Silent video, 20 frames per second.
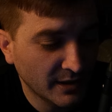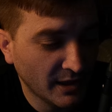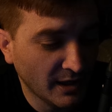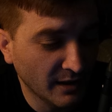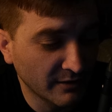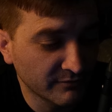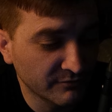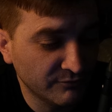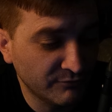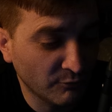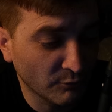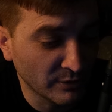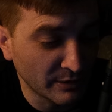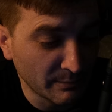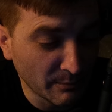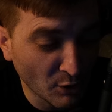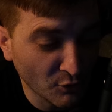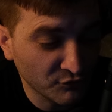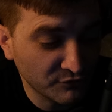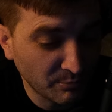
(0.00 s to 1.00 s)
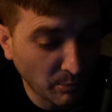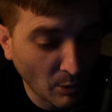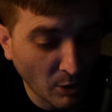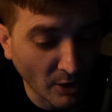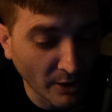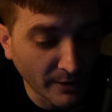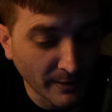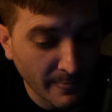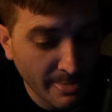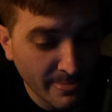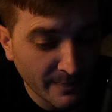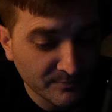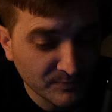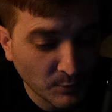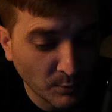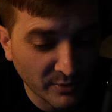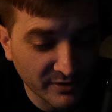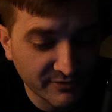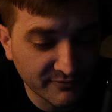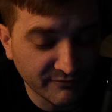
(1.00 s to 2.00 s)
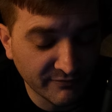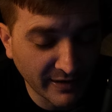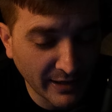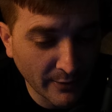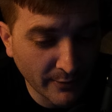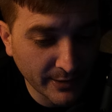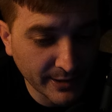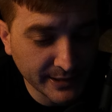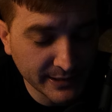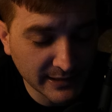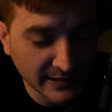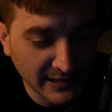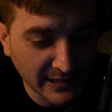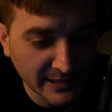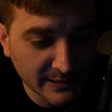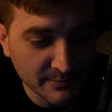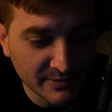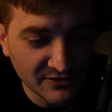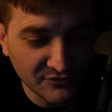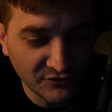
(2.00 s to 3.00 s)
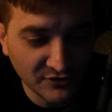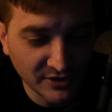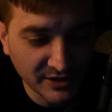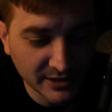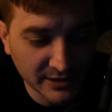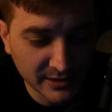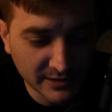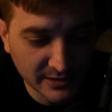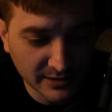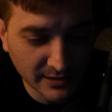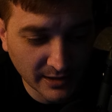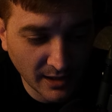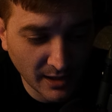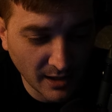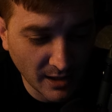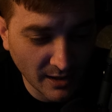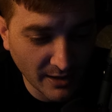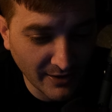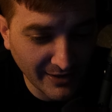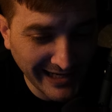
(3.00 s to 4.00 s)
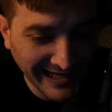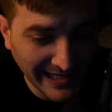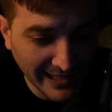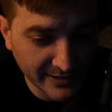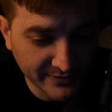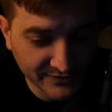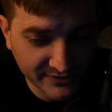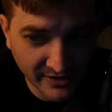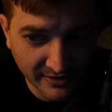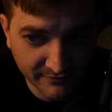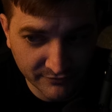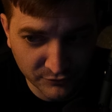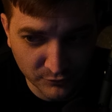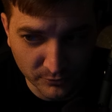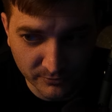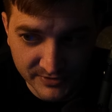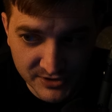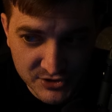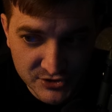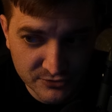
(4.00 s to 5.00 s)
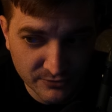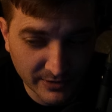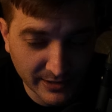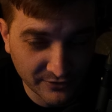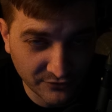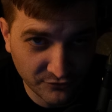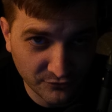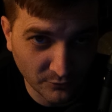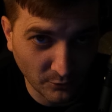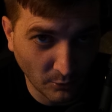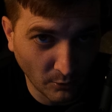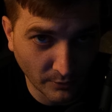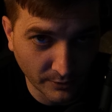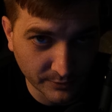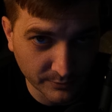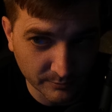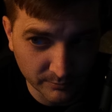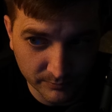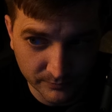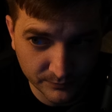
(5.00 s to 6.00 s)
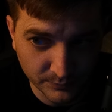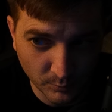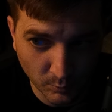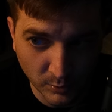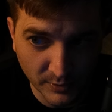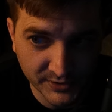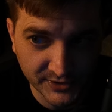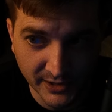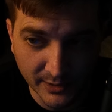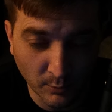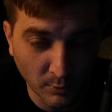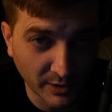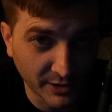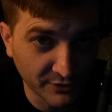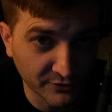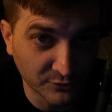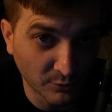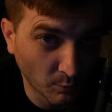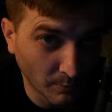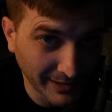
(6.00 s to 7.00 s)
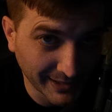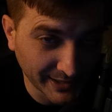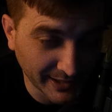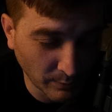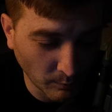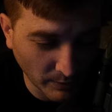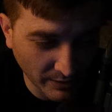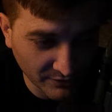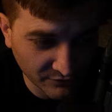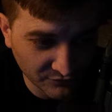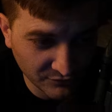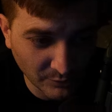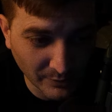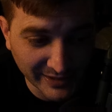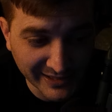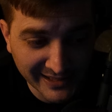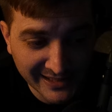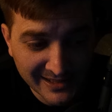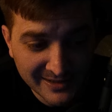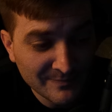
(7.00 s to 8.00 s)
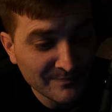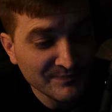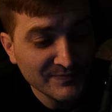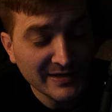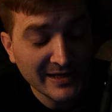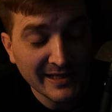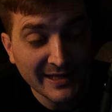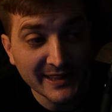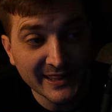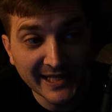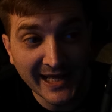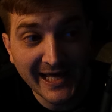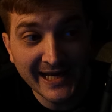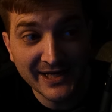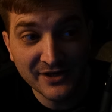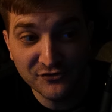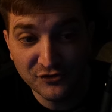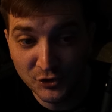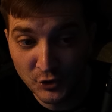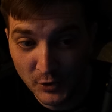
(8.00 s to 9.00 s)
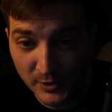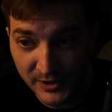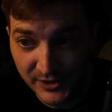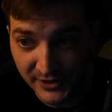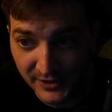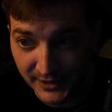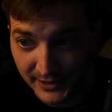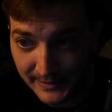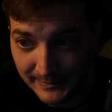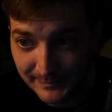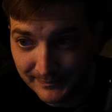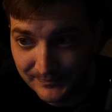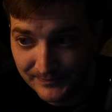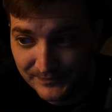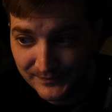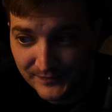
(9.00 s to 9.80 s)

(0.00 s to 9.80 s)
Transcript: uh, for the most part, with very limited uh, handcuffs or restraints on what they want to do when they want to do it. That is a good thing.